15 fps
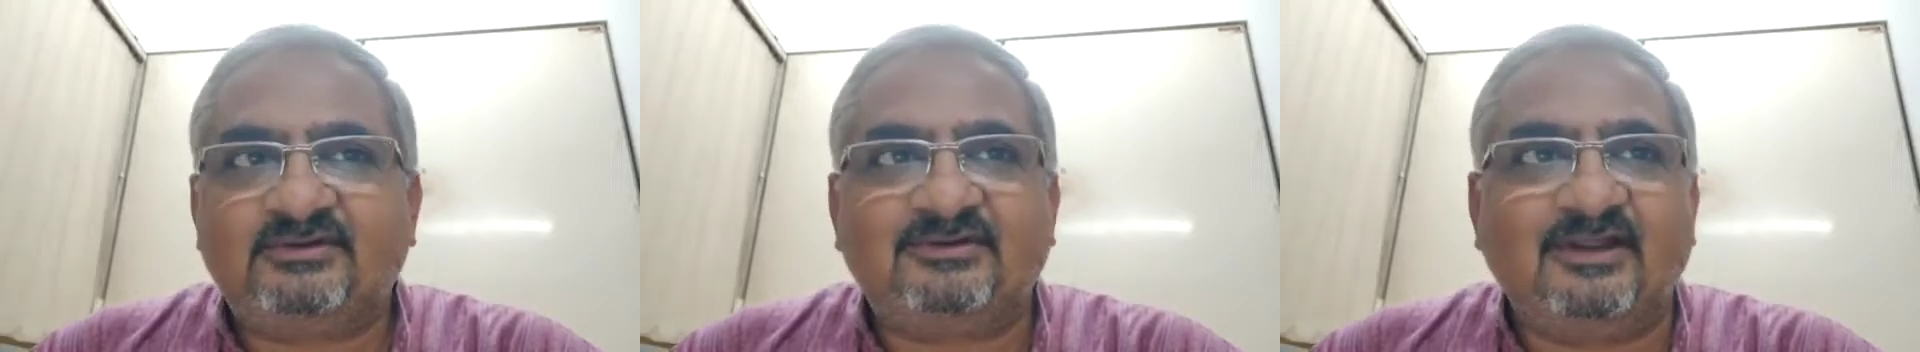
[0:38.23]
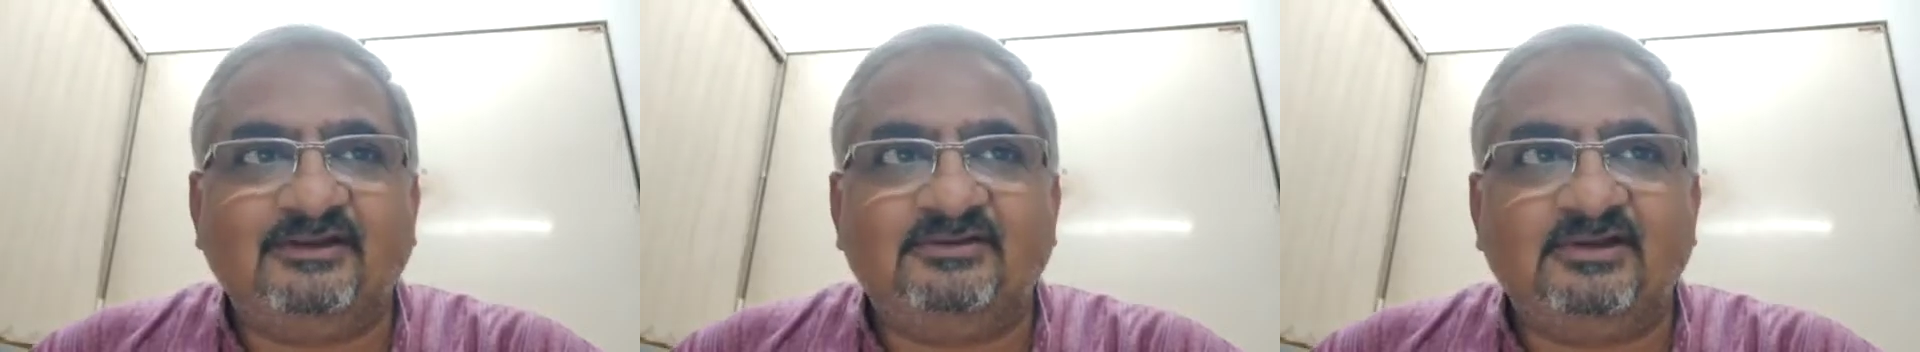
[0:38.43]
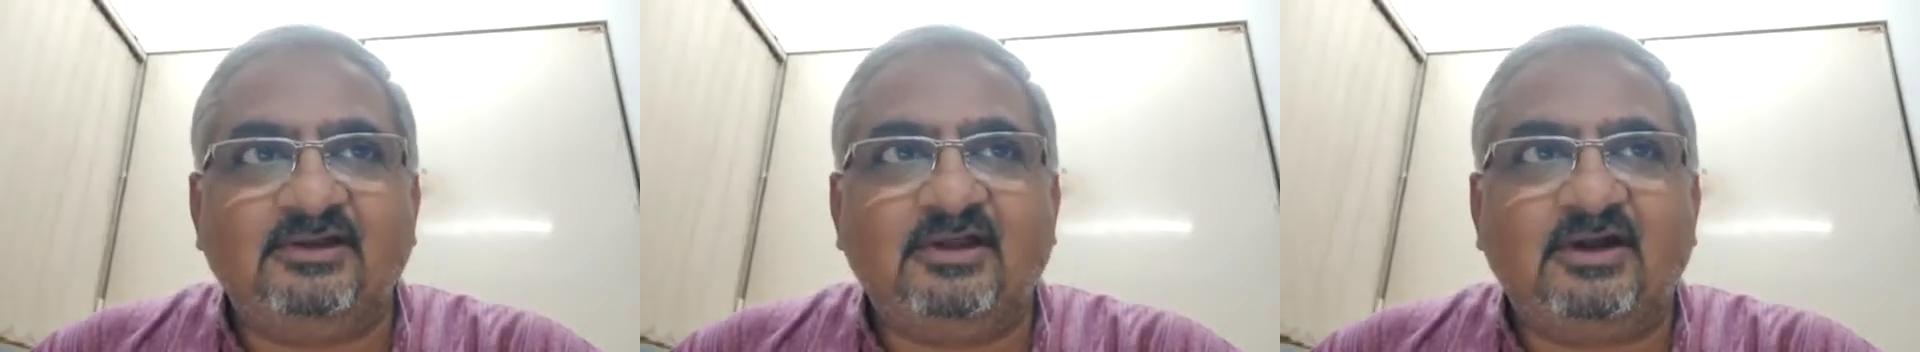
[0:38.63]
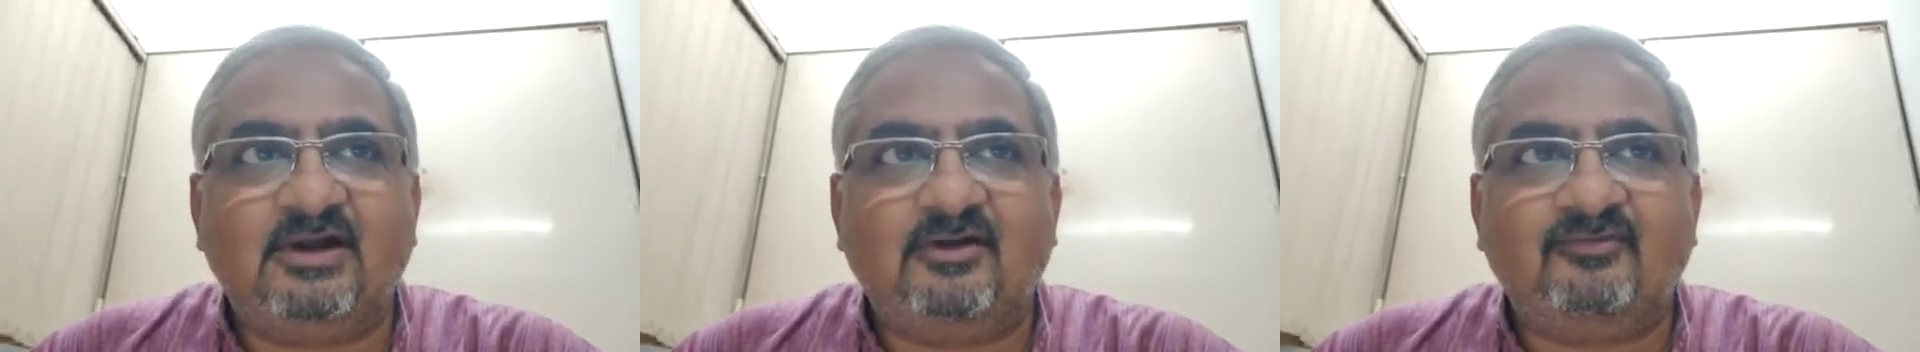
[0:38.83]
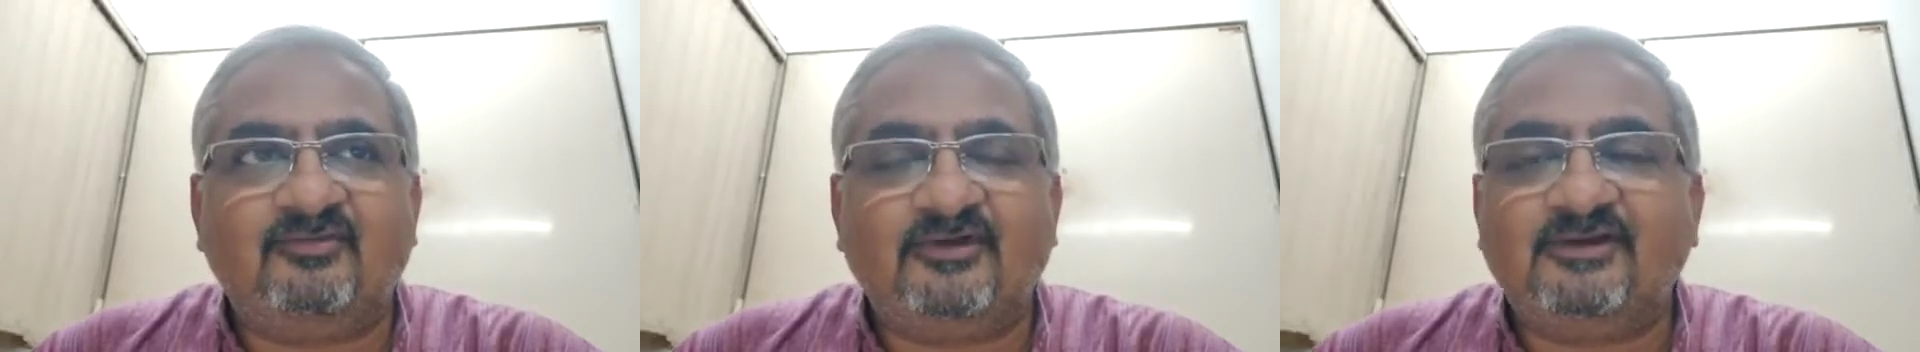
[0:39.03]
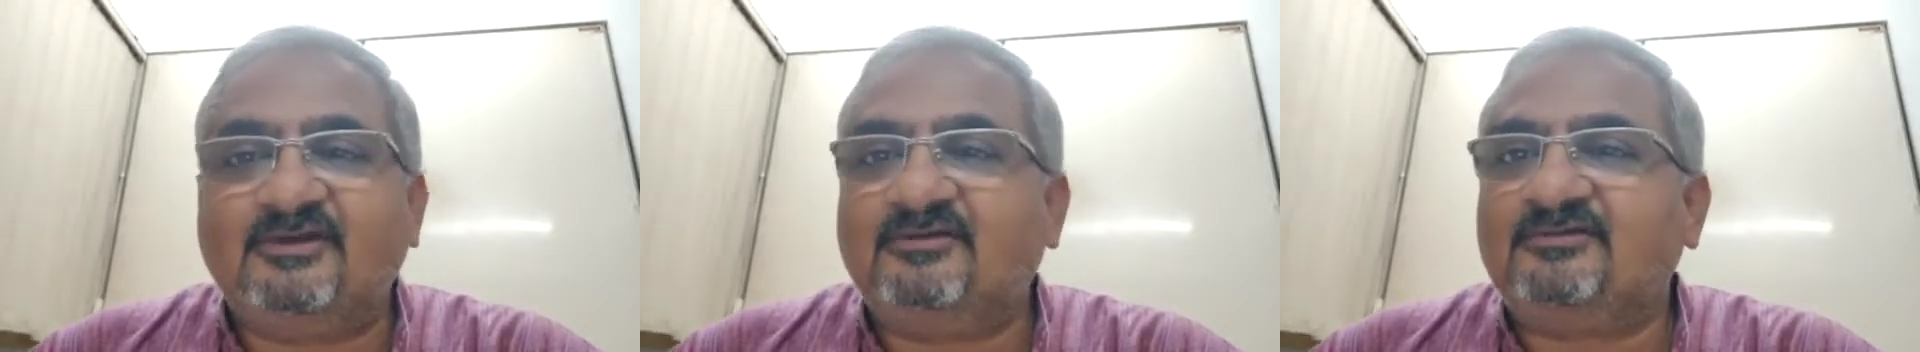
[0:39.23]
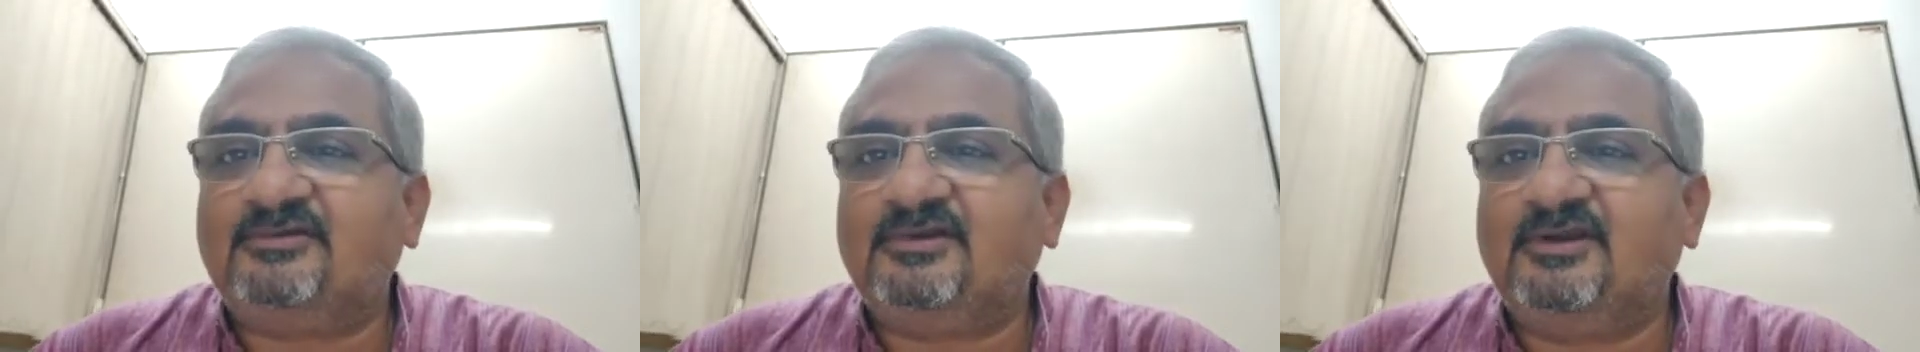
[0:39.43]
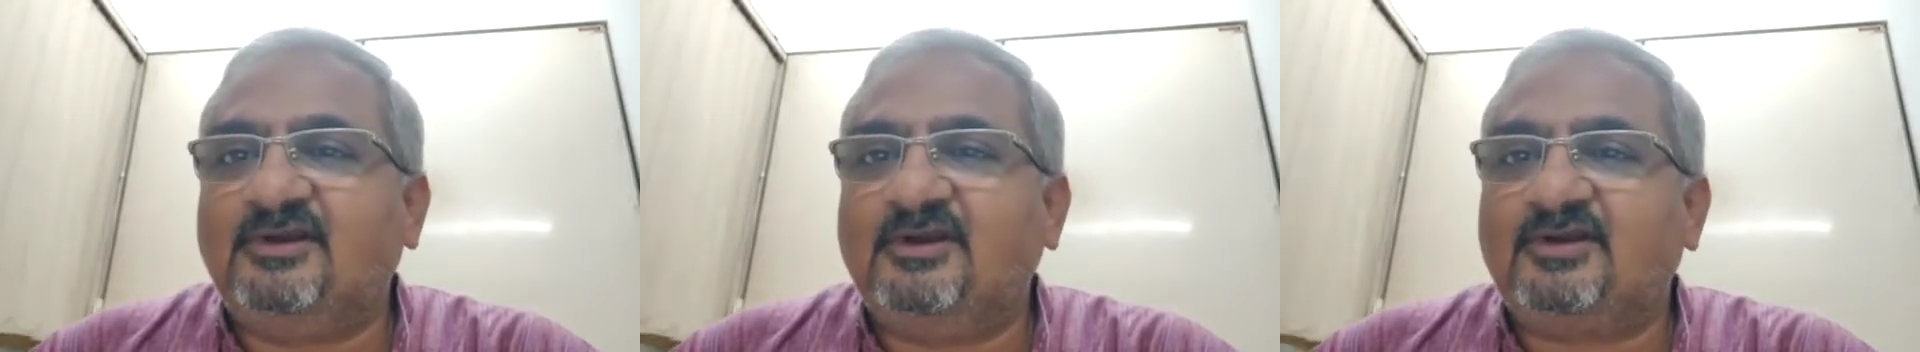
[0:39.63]
title of
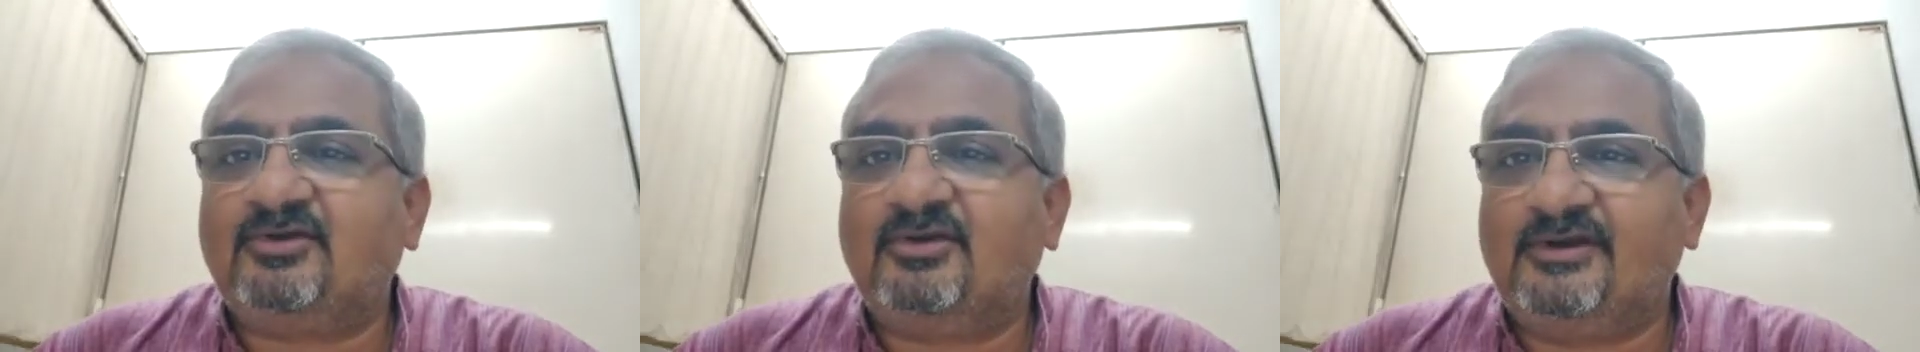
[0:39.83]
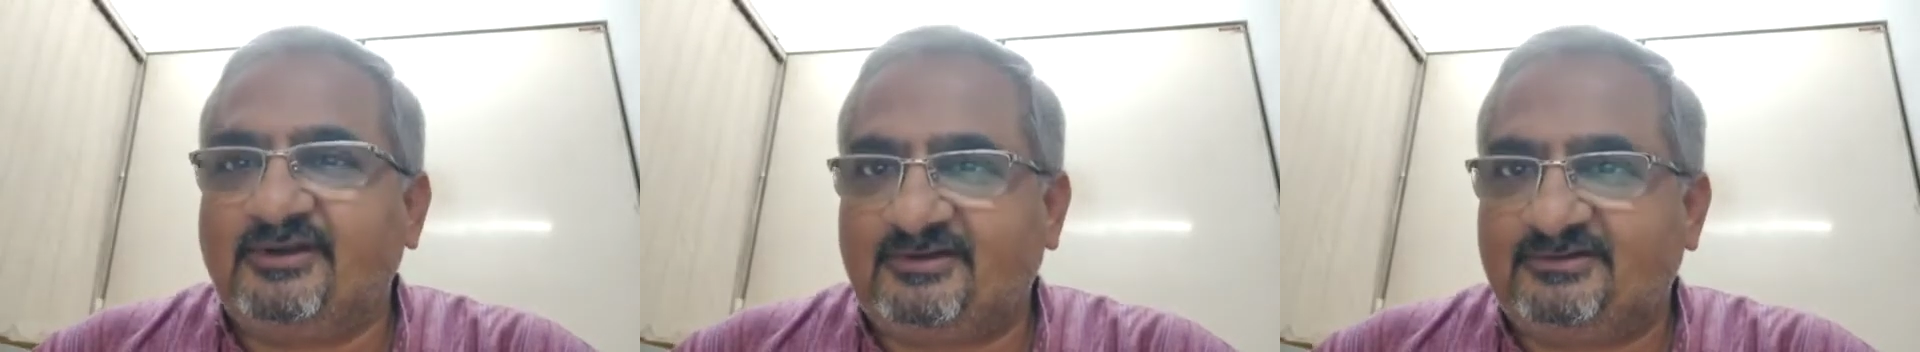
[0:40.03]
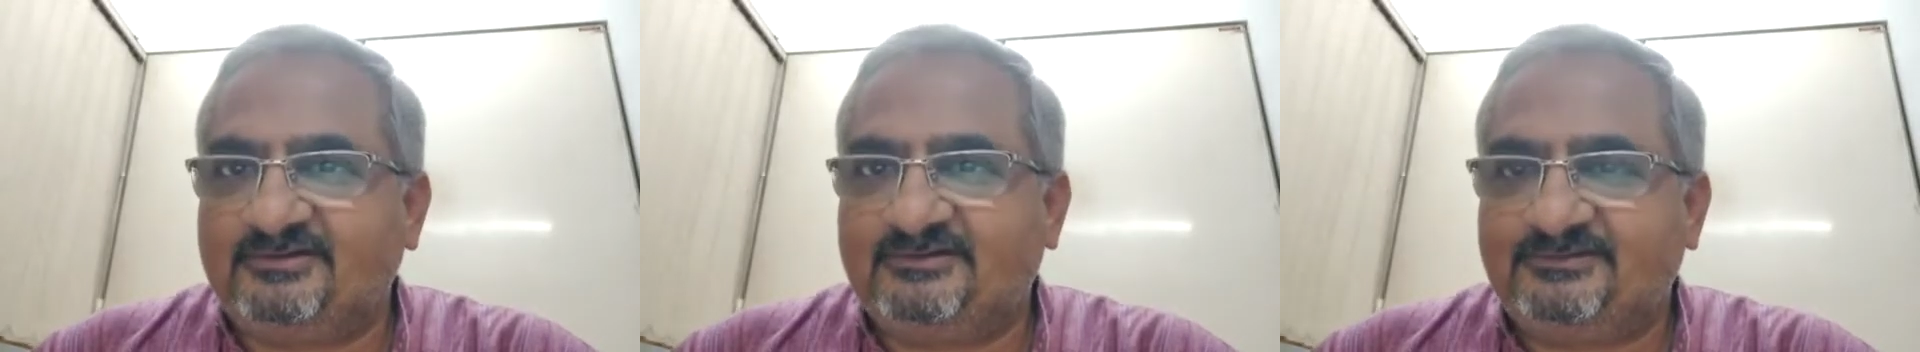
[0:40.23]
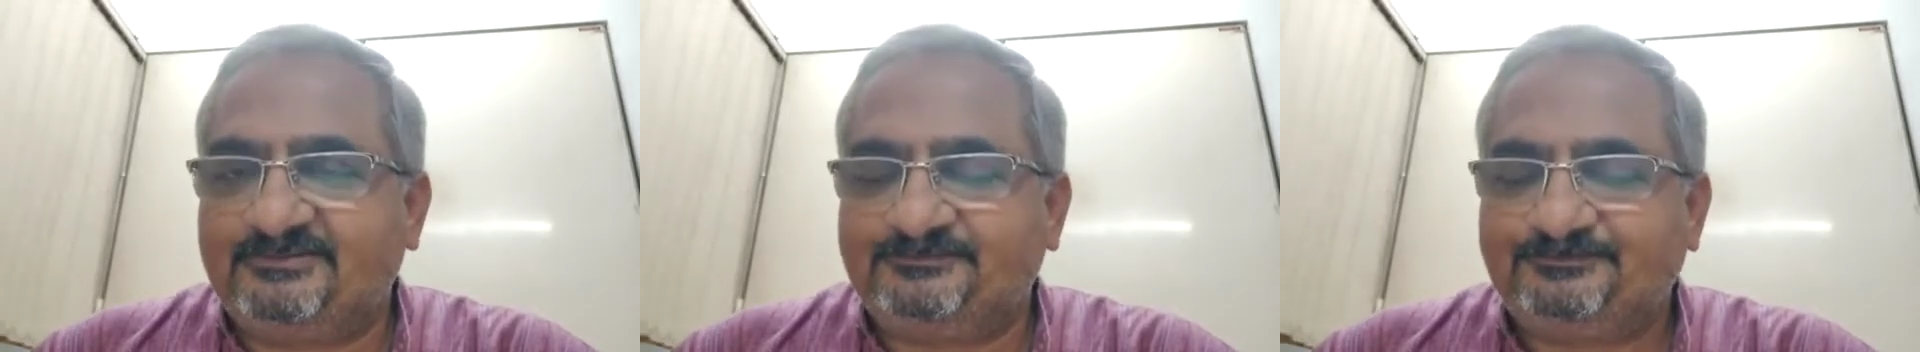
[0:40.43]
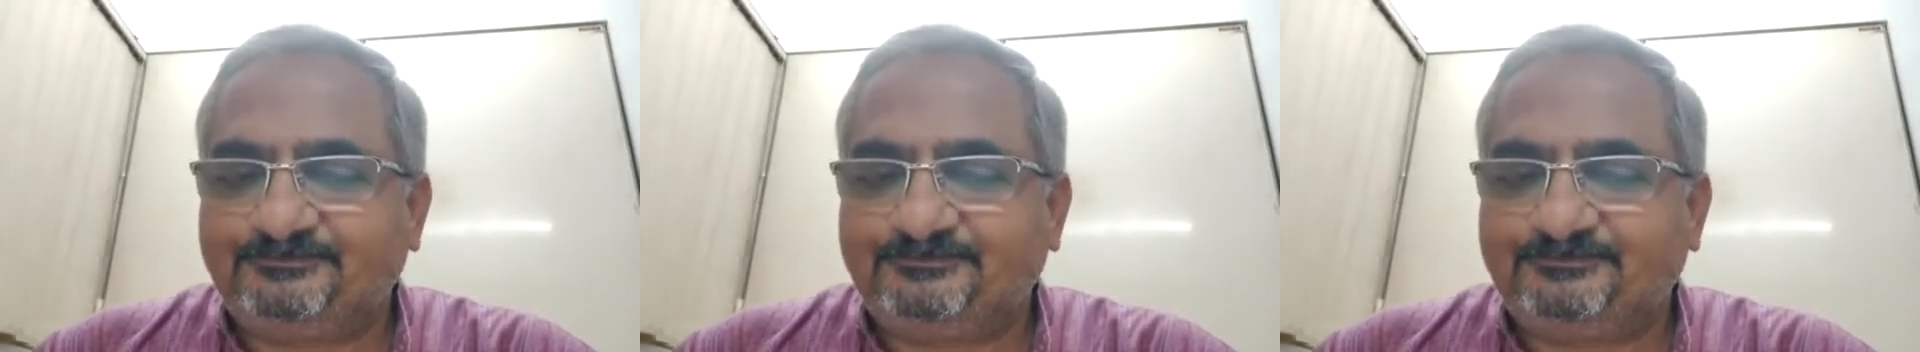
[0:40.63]
Industrial Electronics.